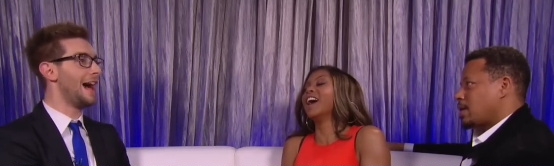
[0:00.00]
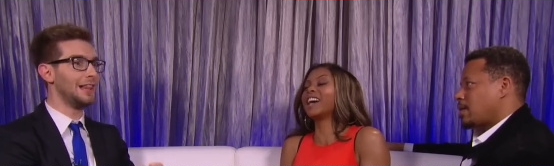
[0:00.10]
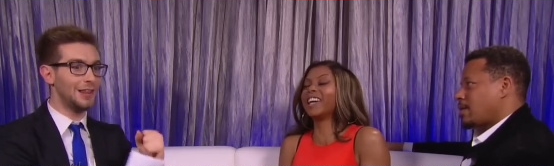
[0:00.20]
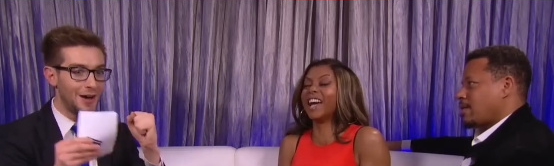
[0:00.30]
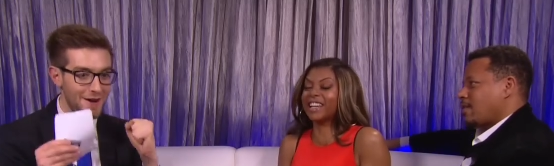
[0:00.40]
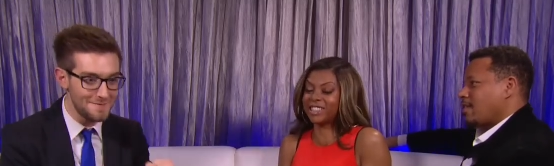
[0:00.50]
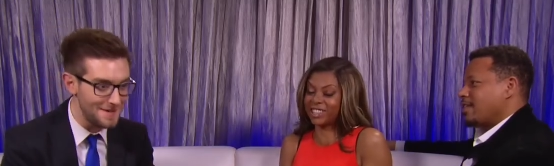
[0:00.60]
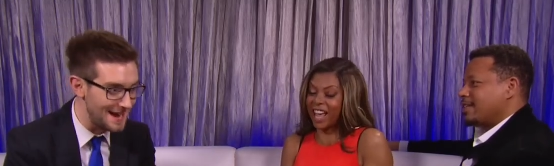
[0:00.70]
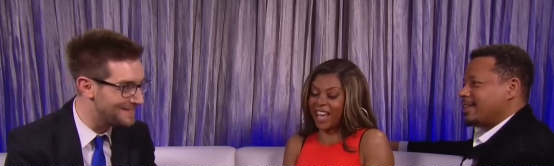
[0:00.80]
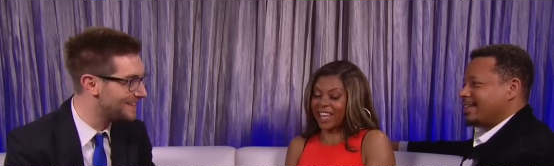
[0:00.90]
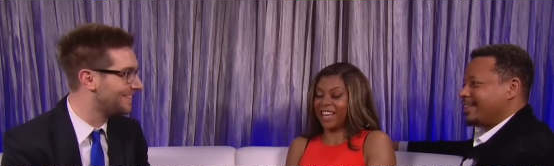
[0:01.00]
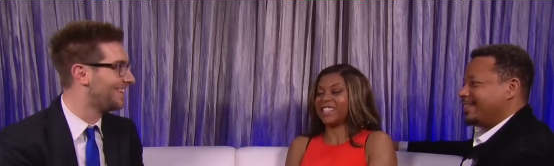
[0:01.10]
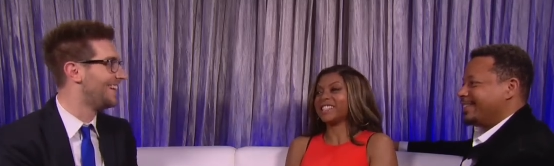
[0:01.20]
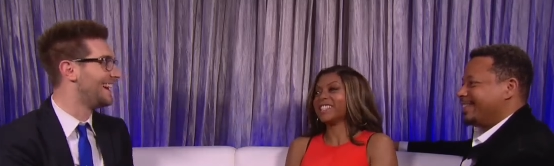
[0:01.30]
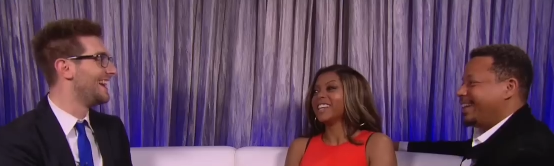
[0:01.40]
Speaker 1: I, I love Baby
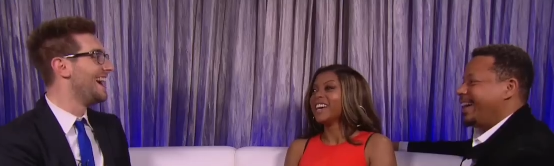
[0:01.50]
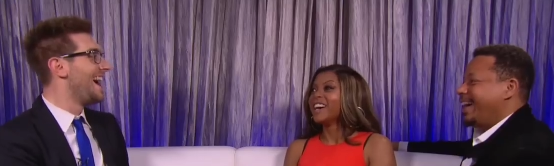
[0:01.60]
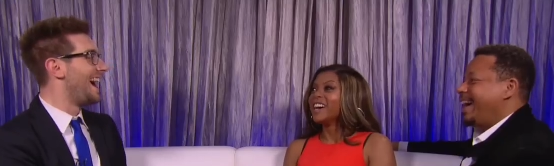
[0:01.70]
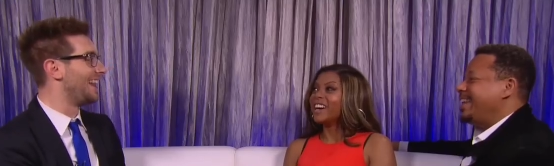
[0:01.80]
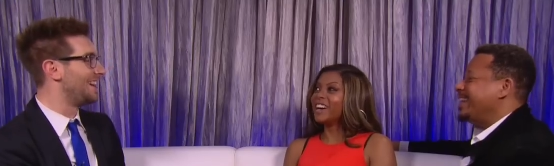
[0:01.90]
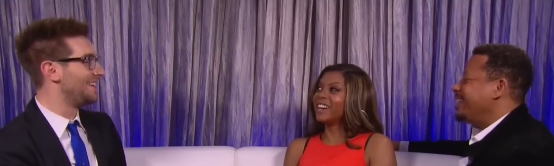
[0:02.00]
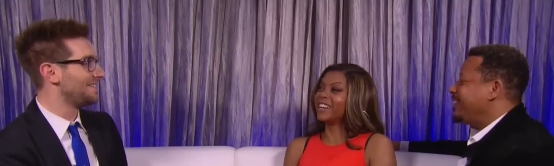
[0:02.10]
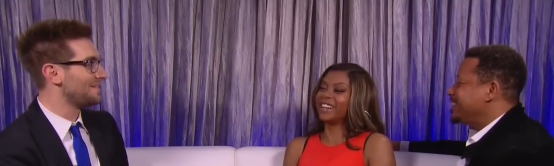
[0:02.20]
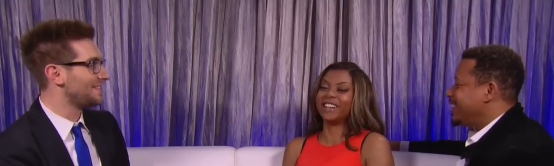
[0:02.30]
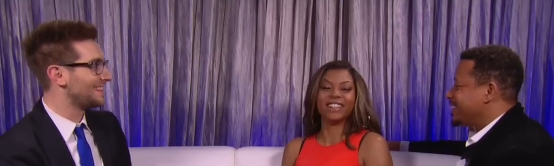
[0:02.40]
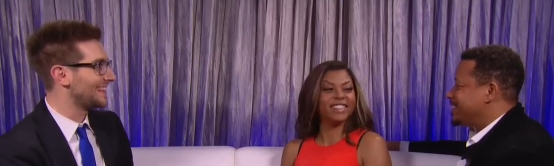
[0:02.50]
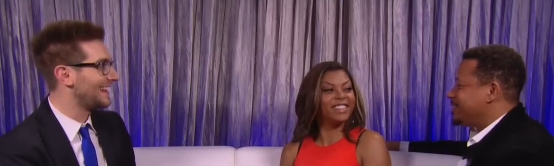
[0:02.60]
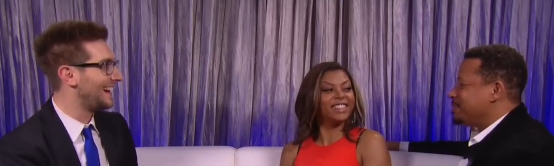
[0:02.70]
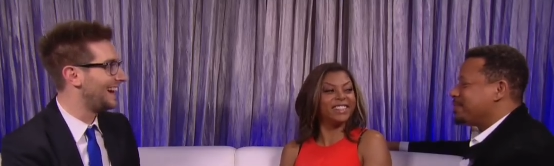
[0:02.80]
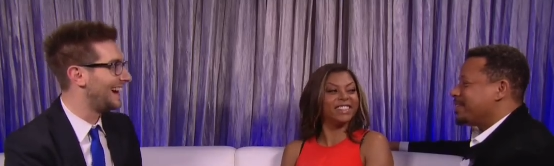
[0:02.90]
Boy. I love his
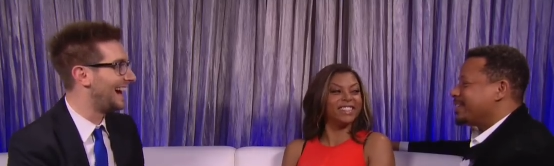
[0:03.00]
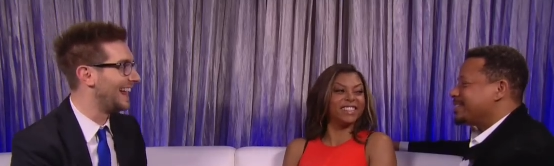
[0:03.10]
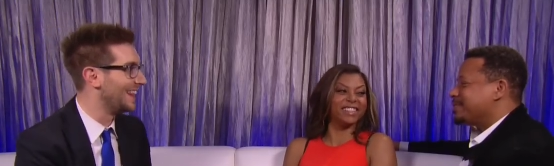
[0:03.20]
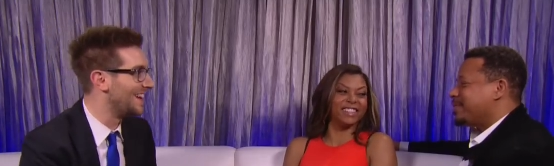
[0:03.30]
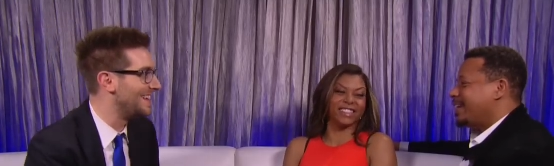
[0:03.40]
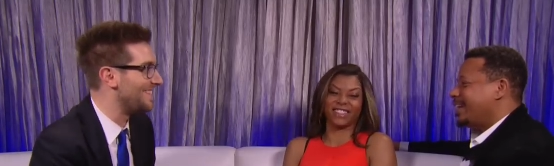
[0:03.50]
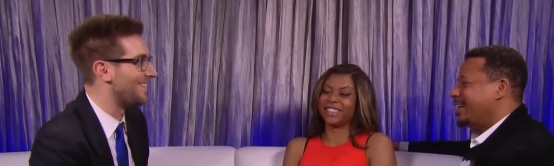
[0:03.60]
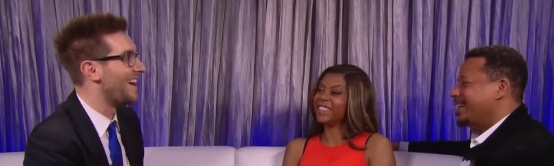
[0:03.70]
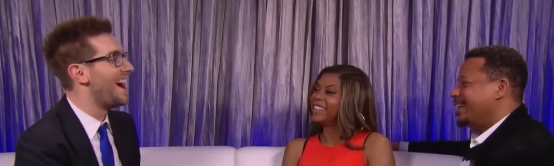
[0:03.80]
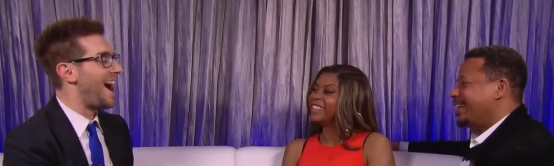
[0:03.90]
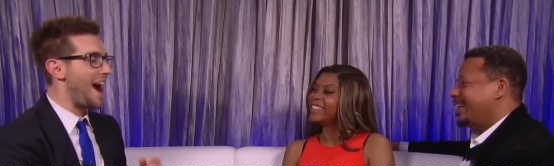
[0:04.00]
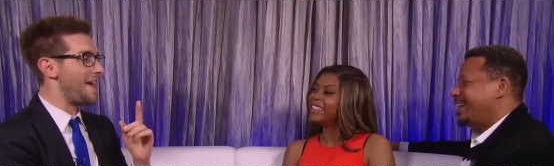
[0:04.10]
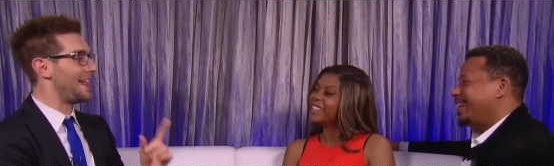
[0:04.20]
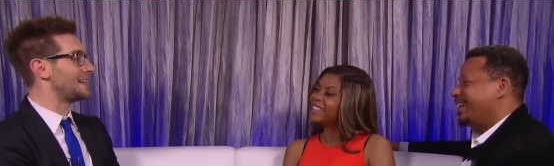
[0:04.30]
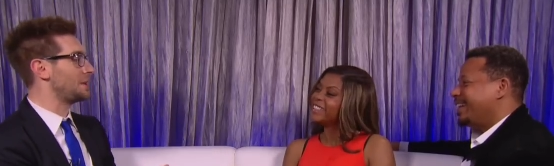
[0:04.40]
exuberance. I love yeah. Baby Boy. All
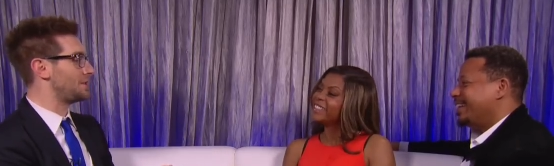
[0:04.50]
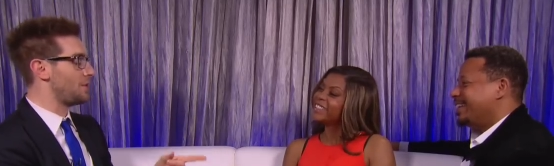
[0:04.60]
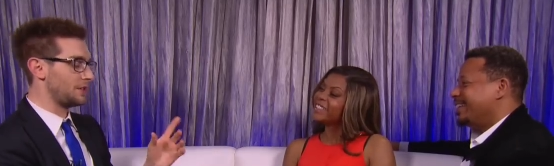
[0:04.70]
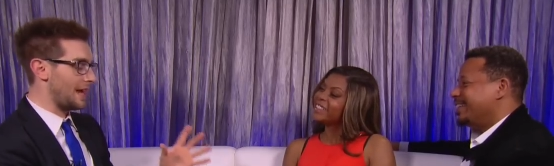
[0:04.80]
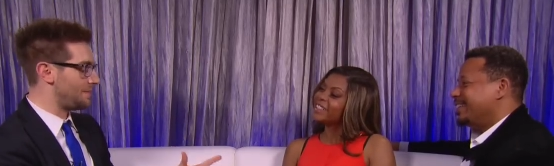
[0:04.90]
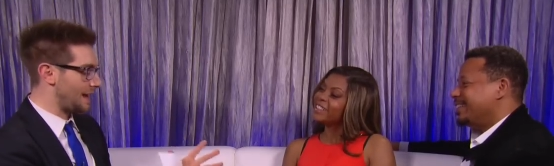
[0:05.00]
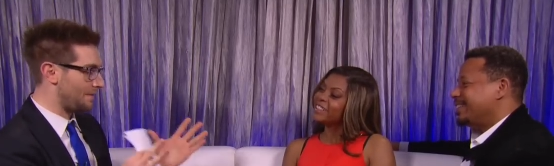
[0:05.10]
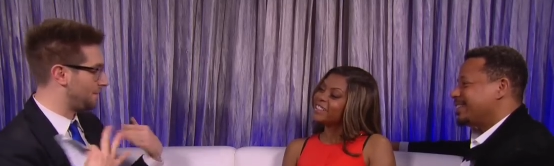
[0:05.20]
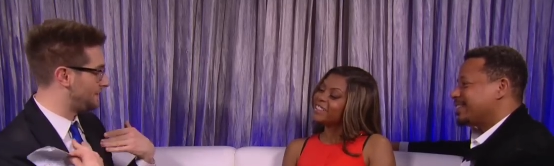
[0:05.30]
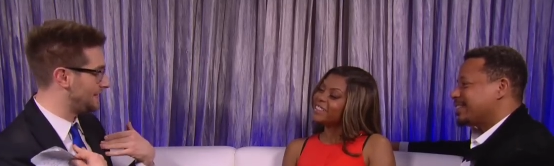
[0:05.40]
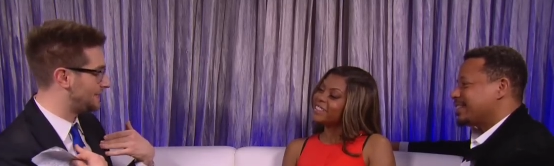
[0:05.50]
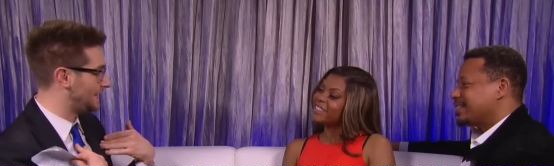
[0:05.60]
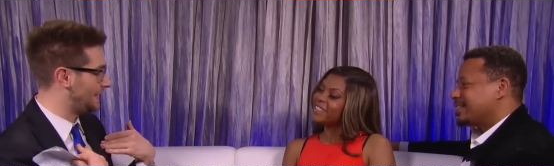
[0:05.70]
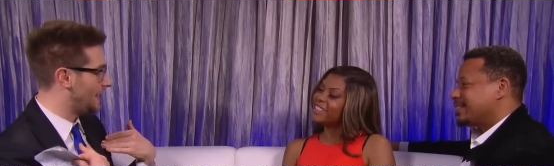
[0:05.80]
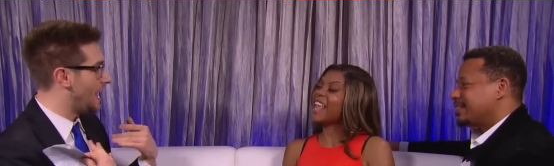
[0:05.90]
right, last question for you because I'm, I'm, from
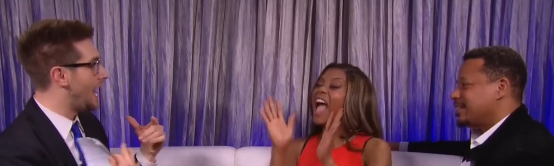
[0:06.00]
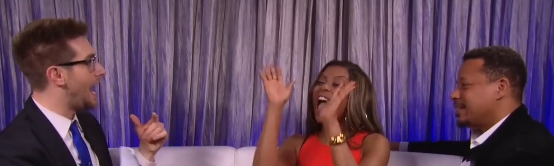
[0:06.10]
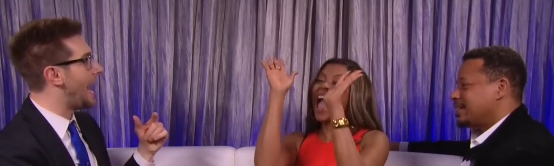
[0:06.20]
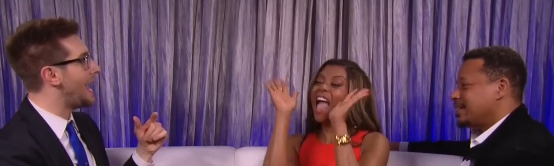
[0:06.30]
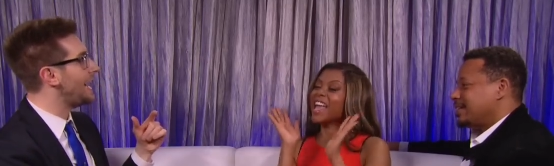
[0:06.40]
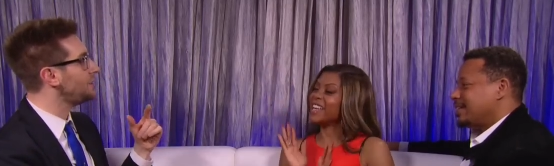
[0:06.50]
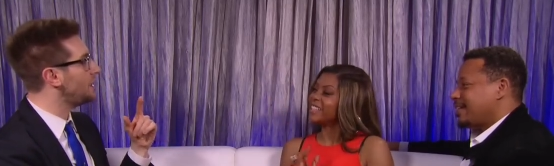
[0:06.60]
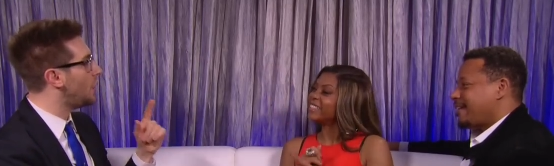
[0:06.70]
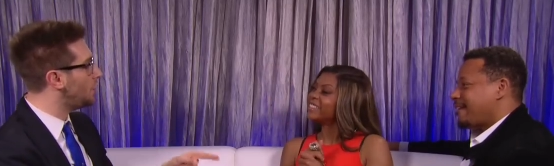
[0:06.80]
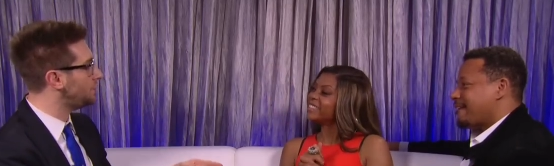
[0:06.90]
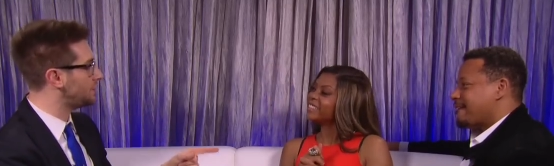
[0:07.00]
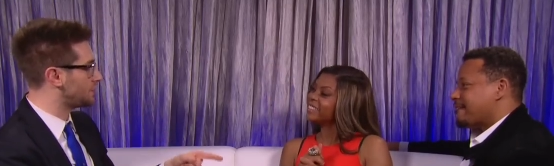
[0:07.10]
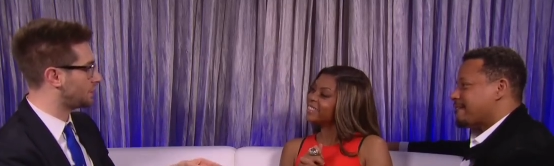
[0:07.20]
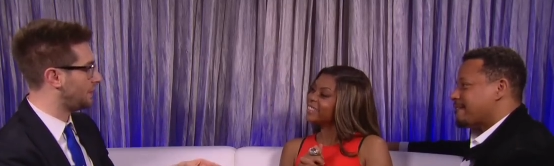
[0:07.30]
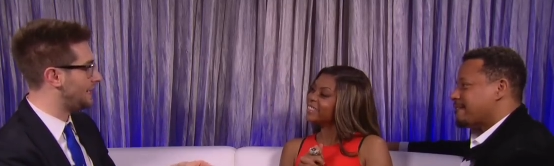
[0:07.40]
DC. Yay! I actually hosted
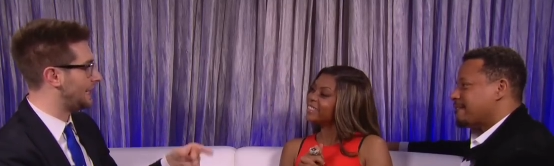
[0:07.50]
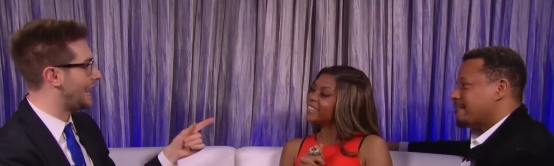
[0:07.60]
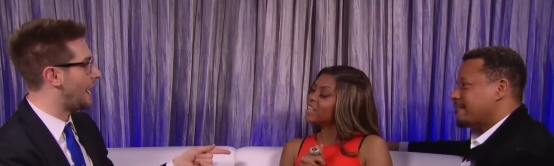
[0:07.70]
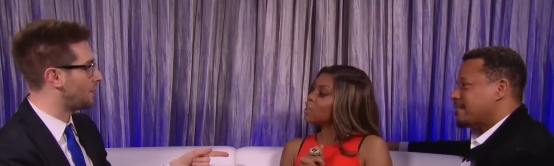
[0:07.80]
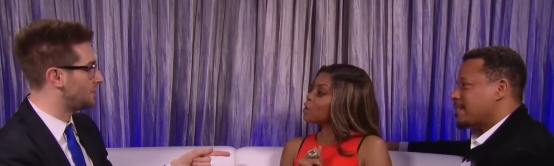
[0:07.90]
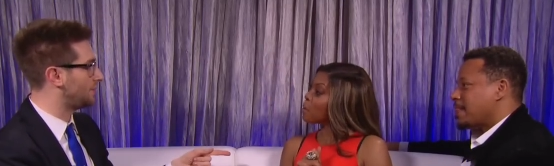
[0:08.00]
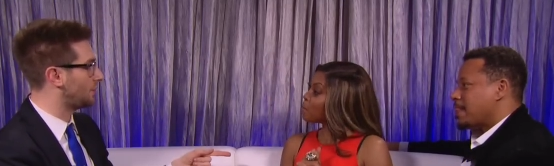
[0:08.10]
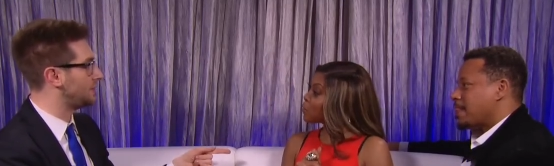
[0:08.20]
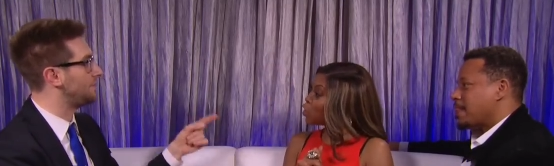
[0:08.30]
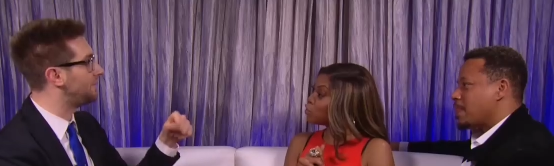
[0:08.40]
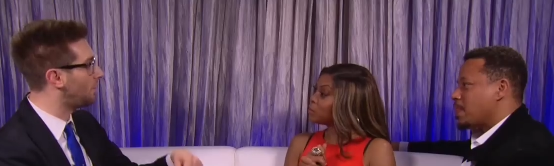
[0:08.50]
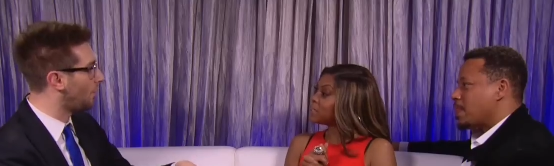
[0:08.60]
a screening at Howard University oh,